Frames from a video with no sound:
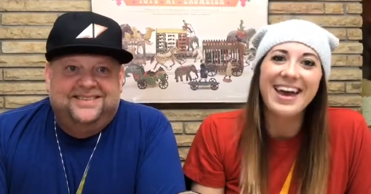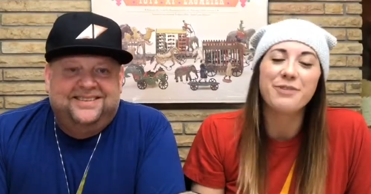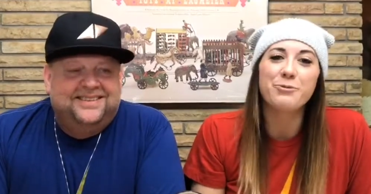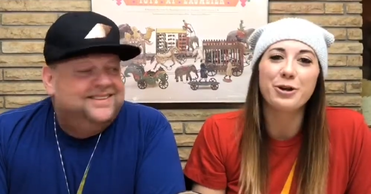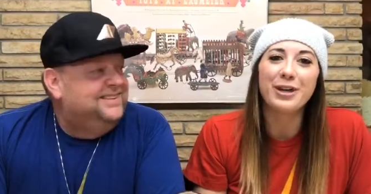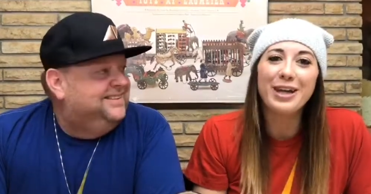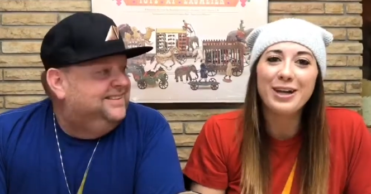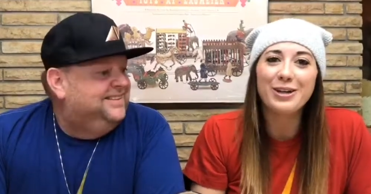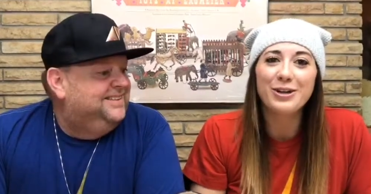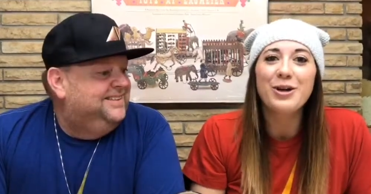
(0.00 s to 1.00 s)
Speaker 1: and we're
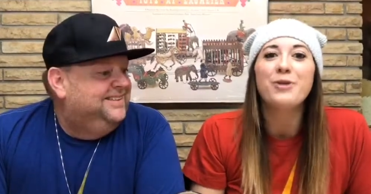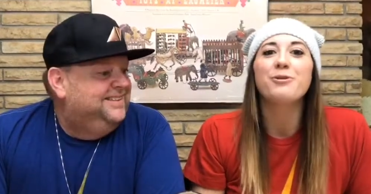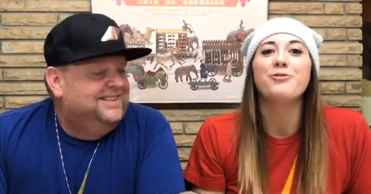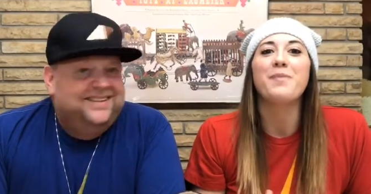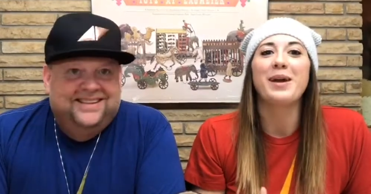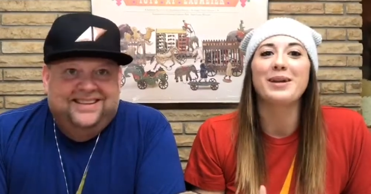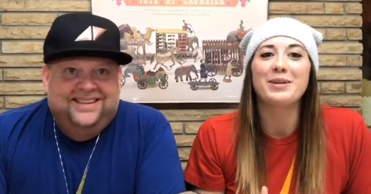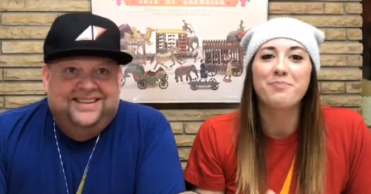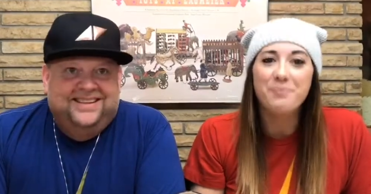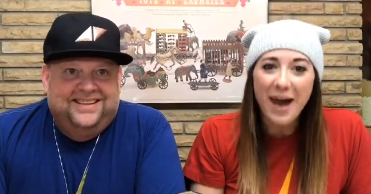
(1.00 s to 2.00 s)
here. We've made
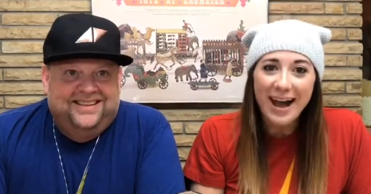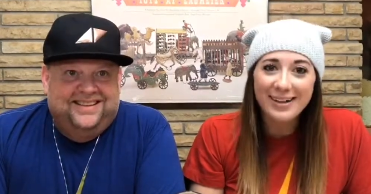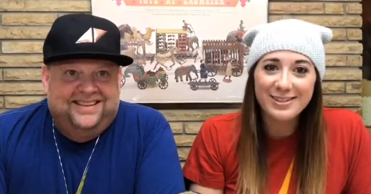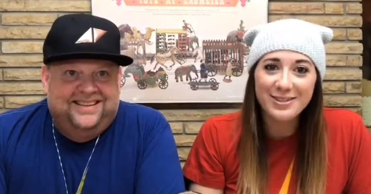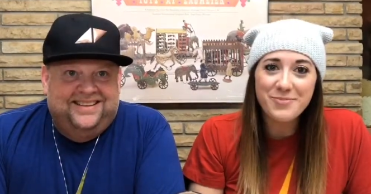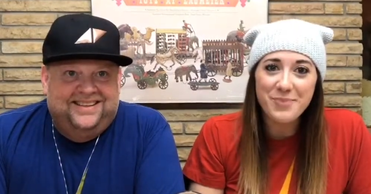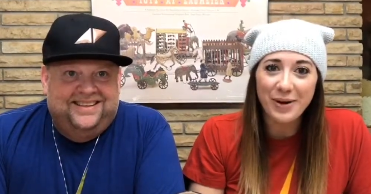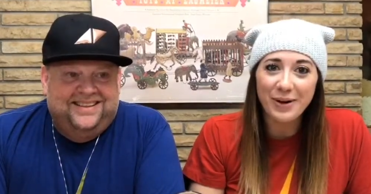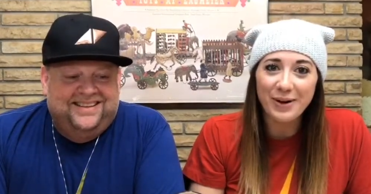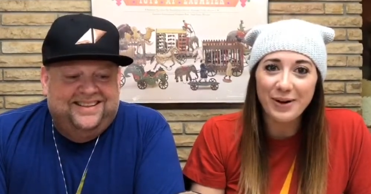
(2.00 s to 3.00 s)
it back to the
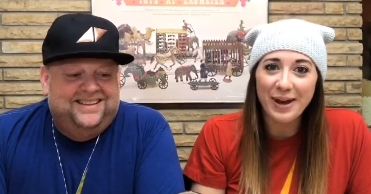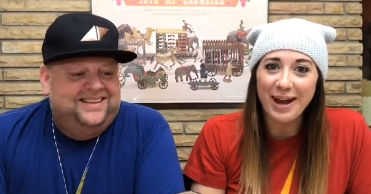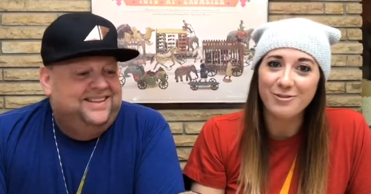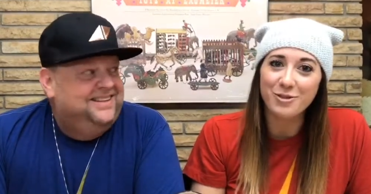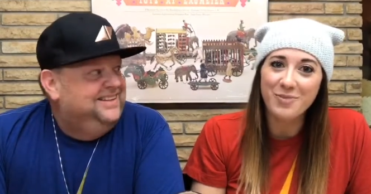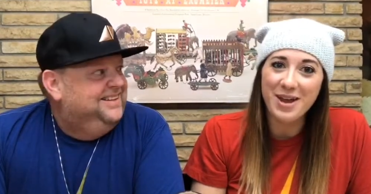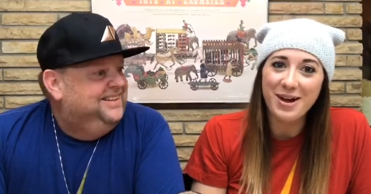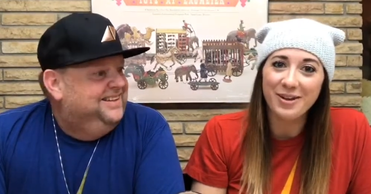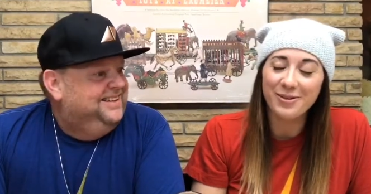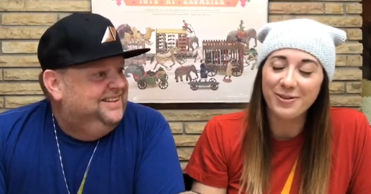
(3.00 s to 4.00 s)
burg after being
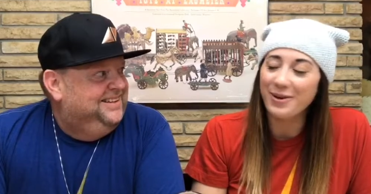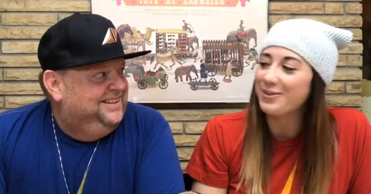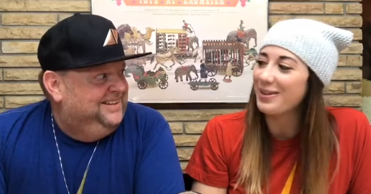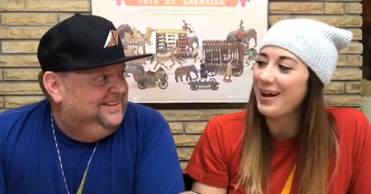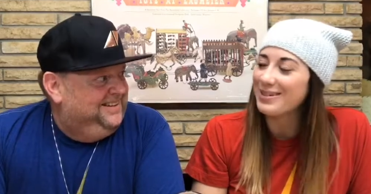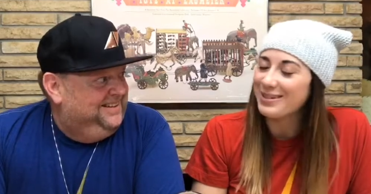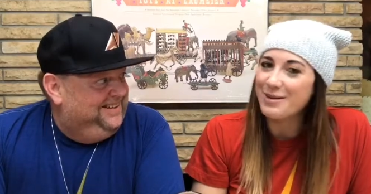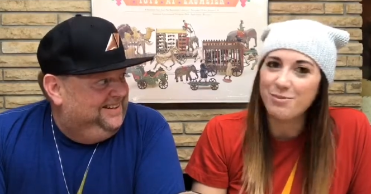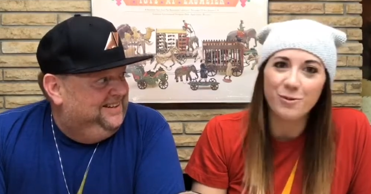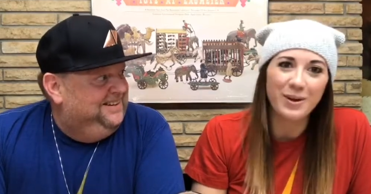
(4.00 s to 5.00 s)
on the road the last
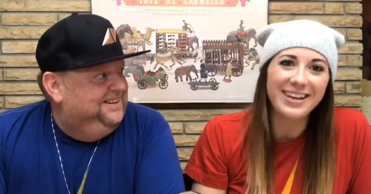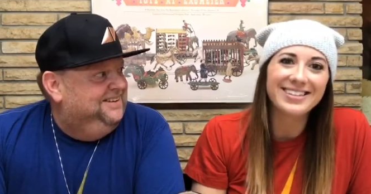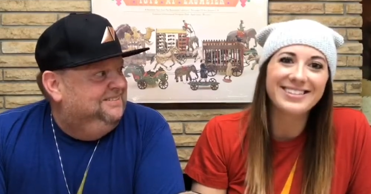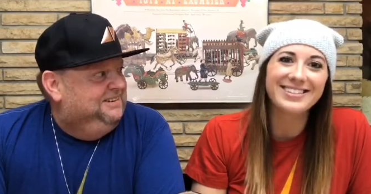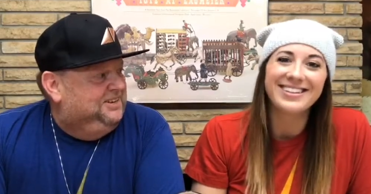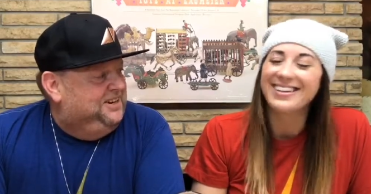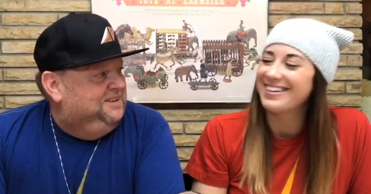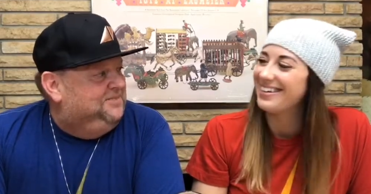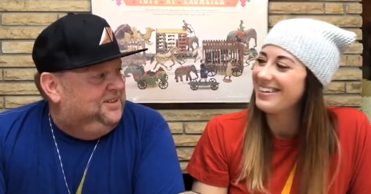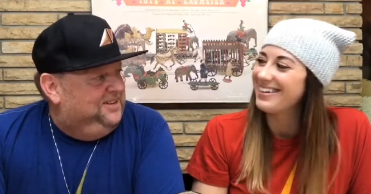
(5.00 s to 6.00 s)
couple weeks. We were
Speaker 2: gone
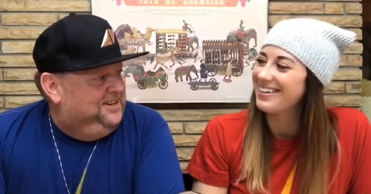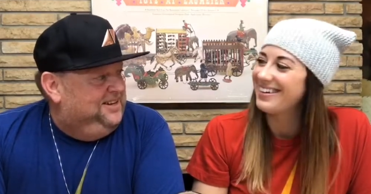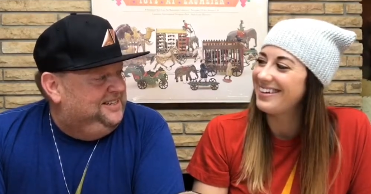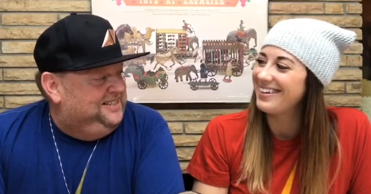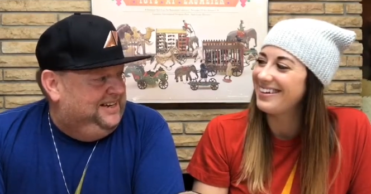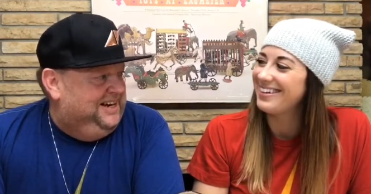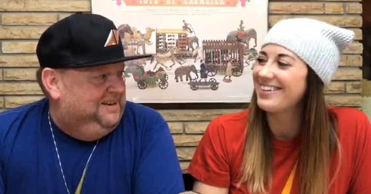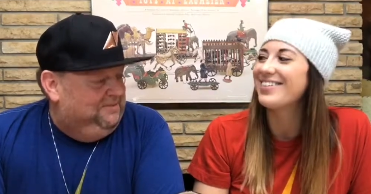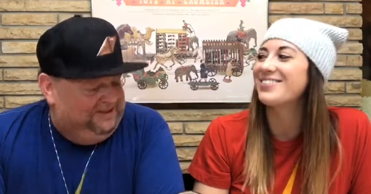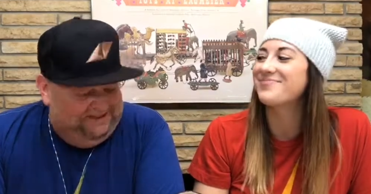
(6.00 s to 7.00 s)
for a long
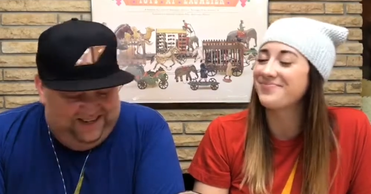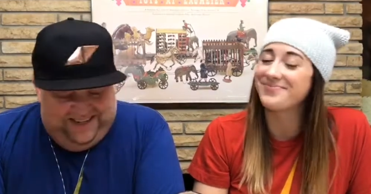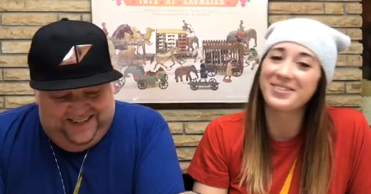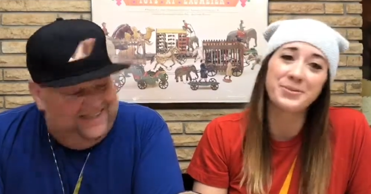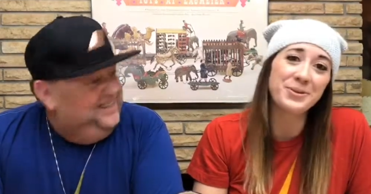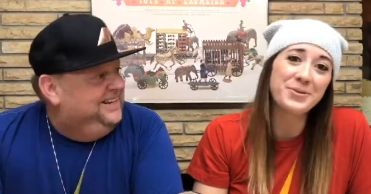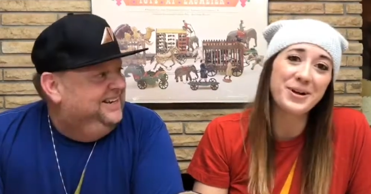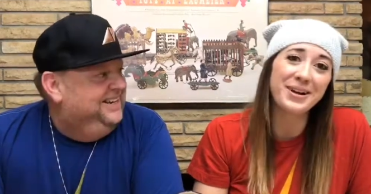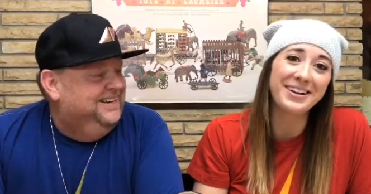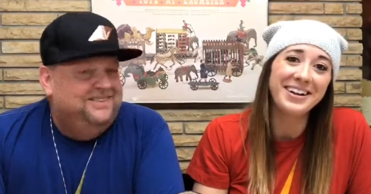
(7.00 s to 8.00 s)
time, weren't we? We
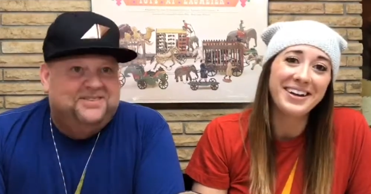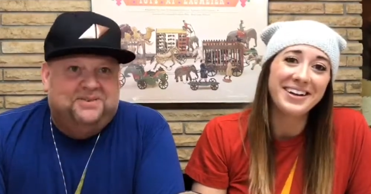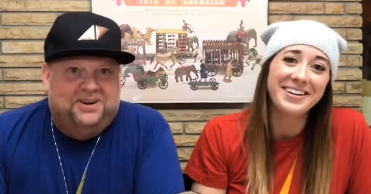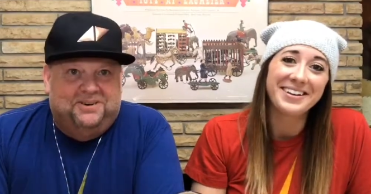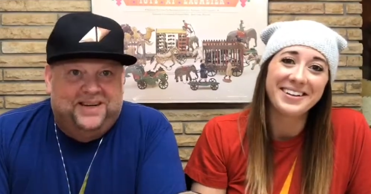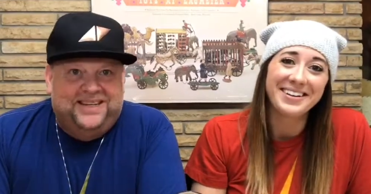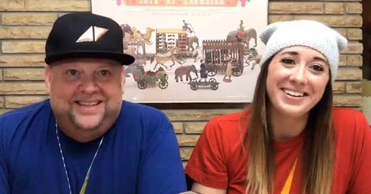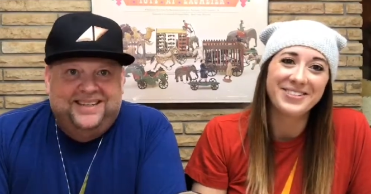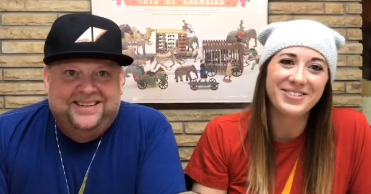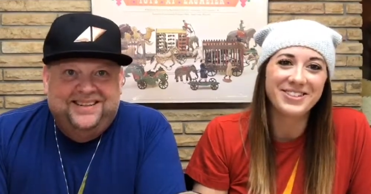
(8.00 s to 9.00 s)
were. It was a whirlwind.
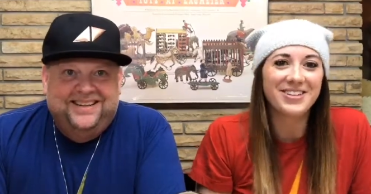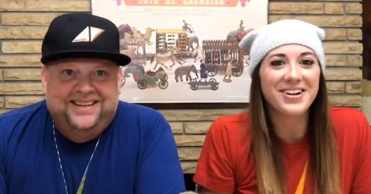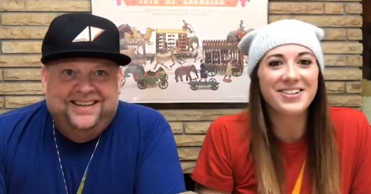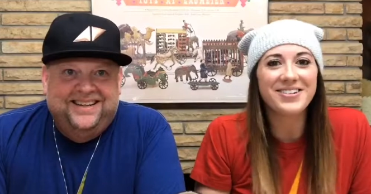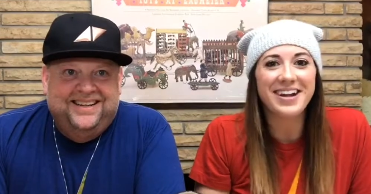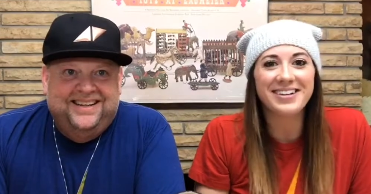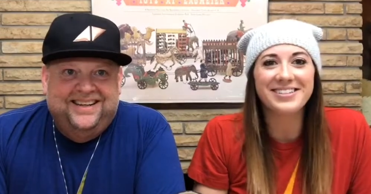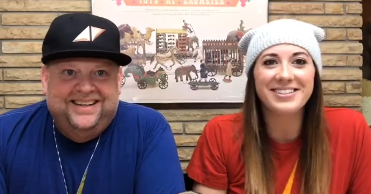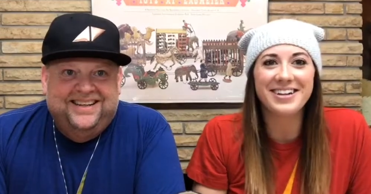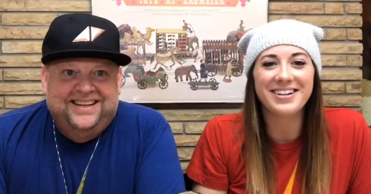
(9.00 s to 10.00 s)
If
Speaker 1: we saw you in
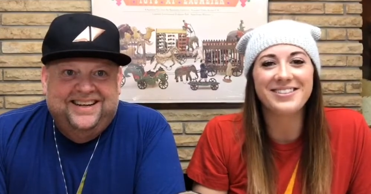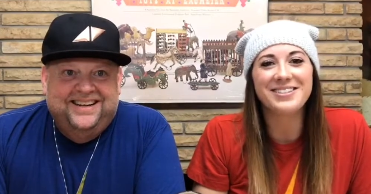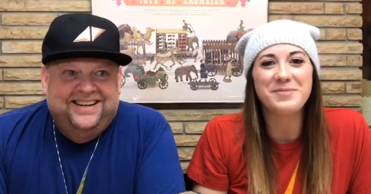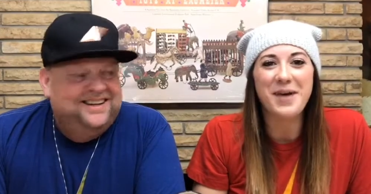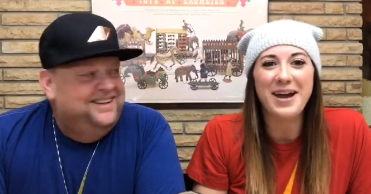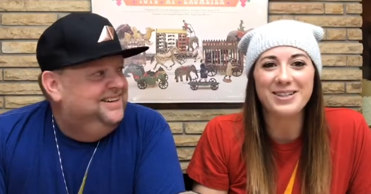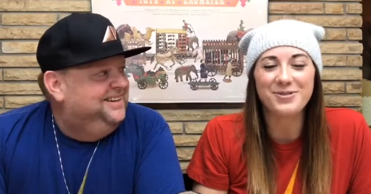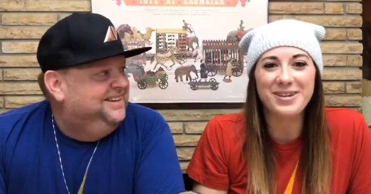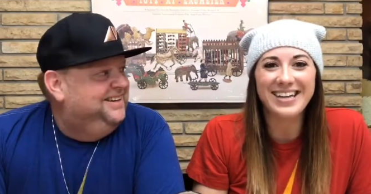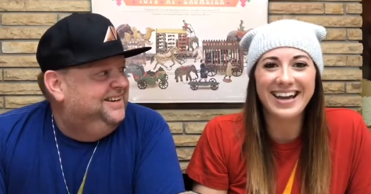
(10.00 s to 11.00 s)
Allentown this past
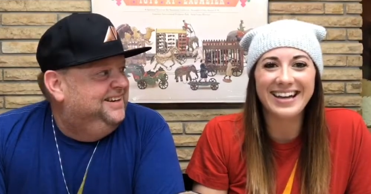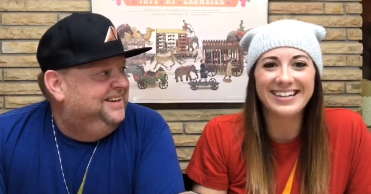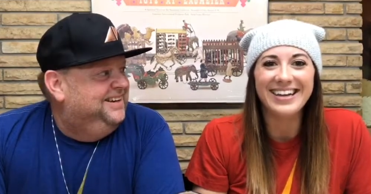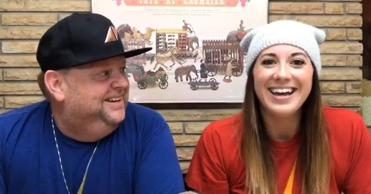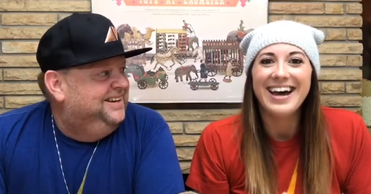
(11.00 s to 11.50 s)
weekend,